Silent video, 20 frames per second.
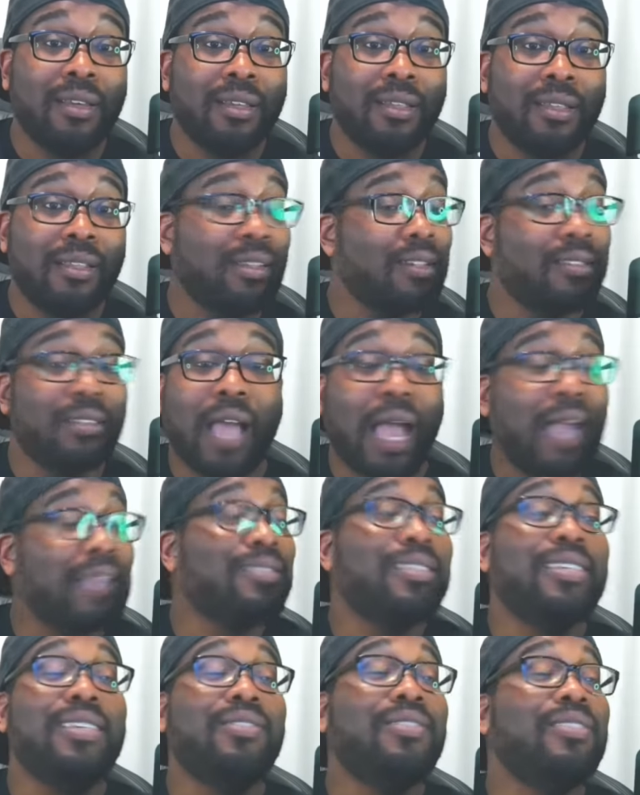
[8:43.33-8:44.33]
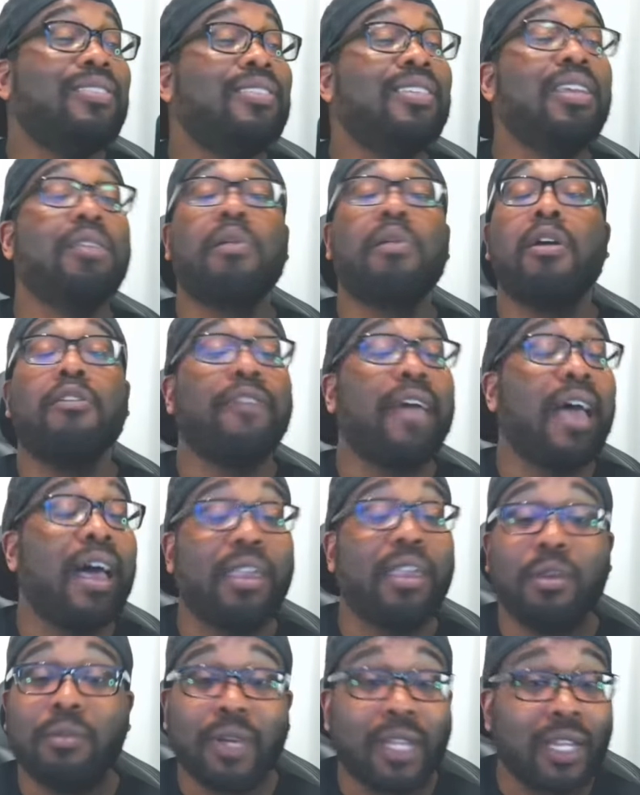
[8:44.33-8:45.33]
I see zero
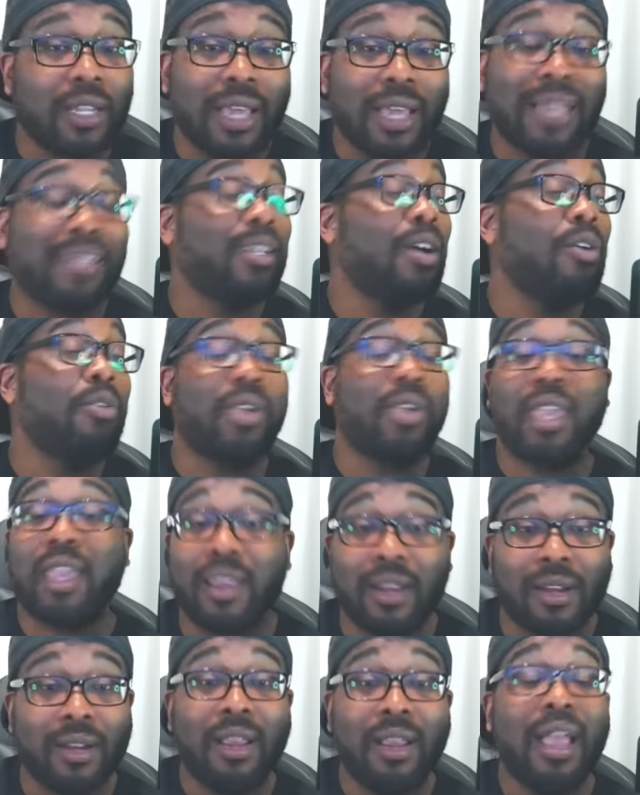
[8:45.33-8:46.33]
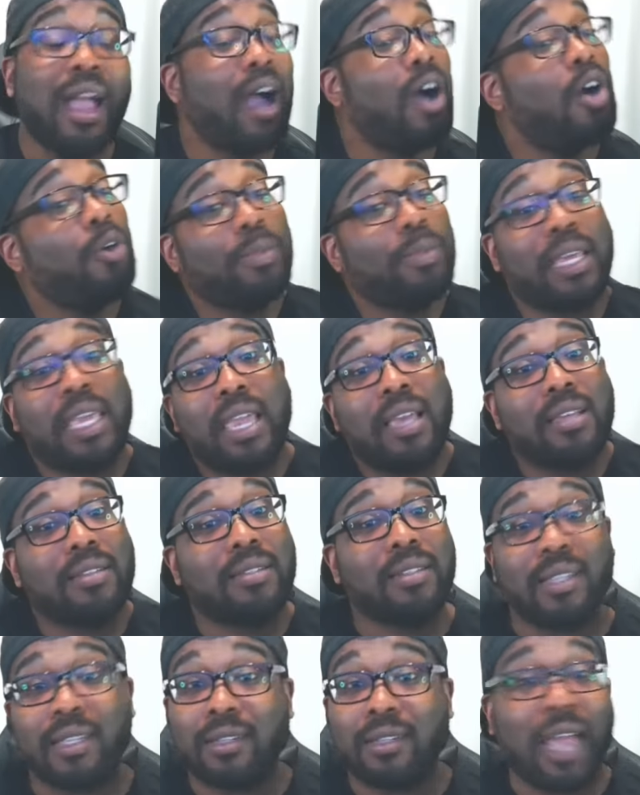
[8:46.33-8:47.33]
value in it. I don't care. I hope they
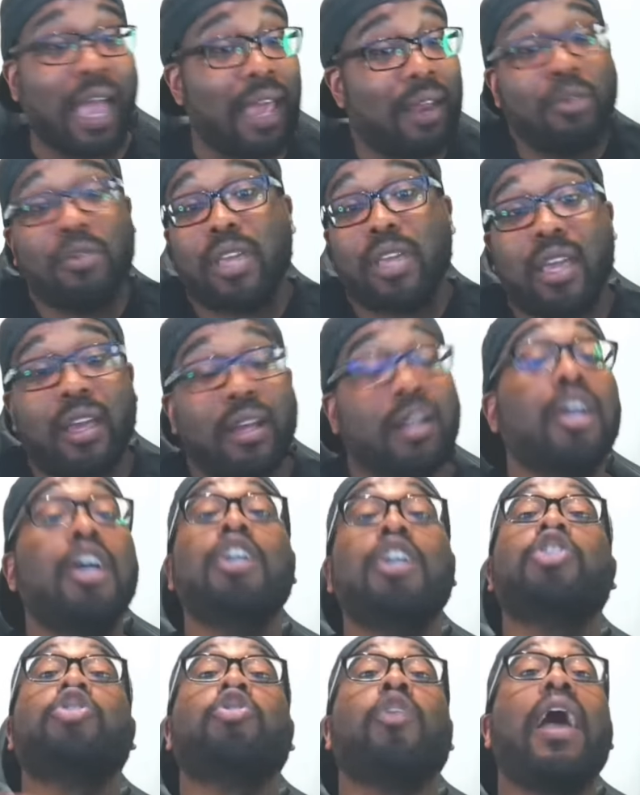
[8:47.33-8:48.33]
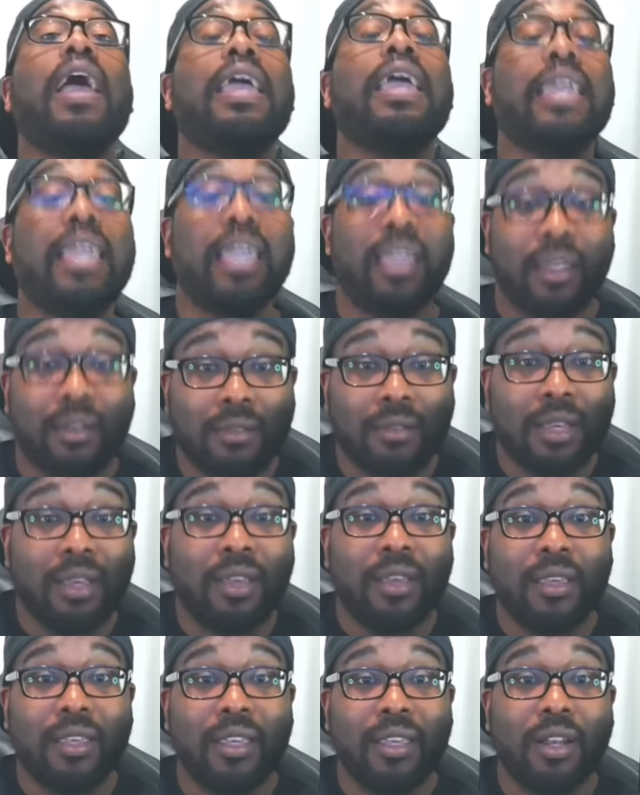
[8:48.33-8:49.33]
cancel it. I don't care. Try again.
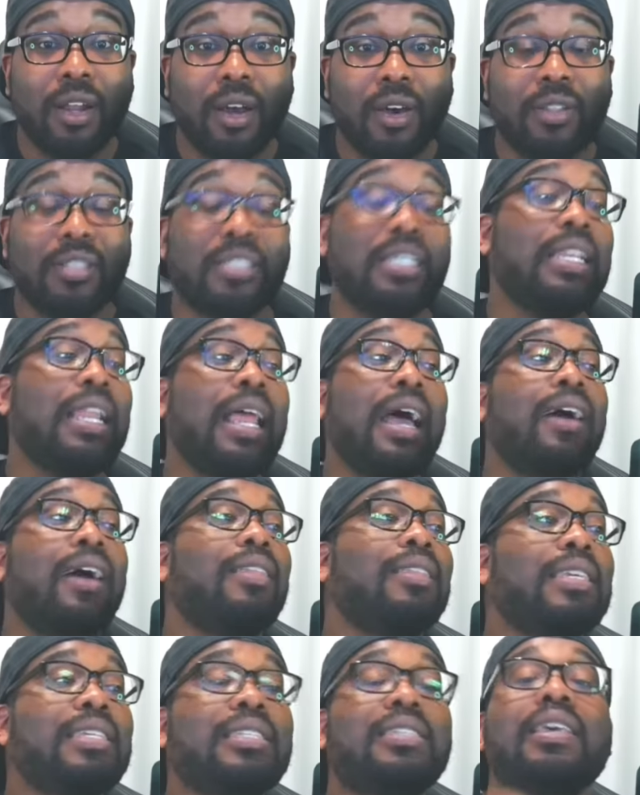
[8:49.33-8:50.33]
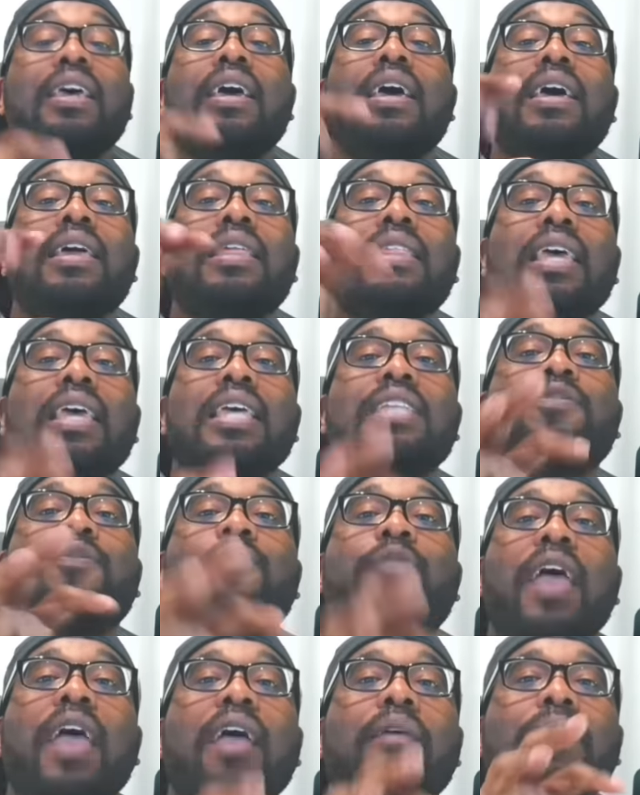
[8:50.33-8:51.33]
You know, see now this it's
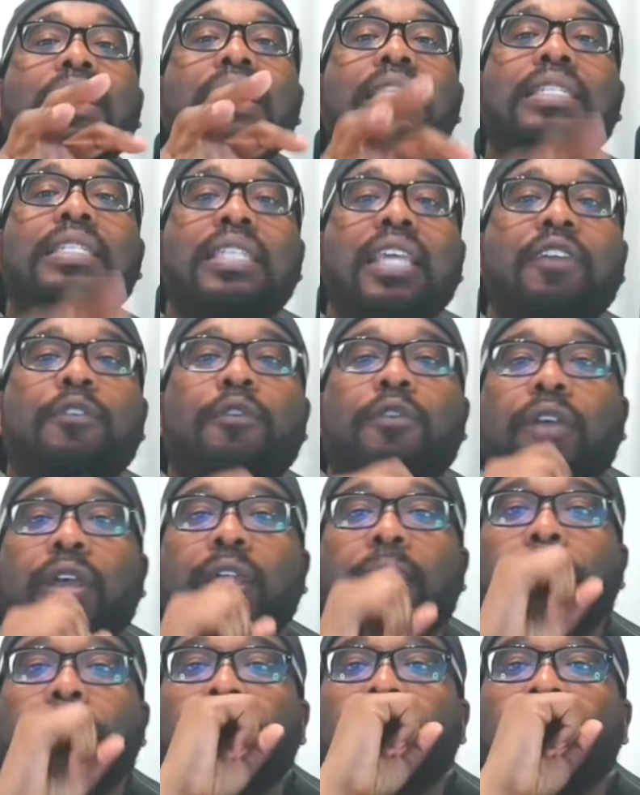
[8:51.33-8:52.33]
very different.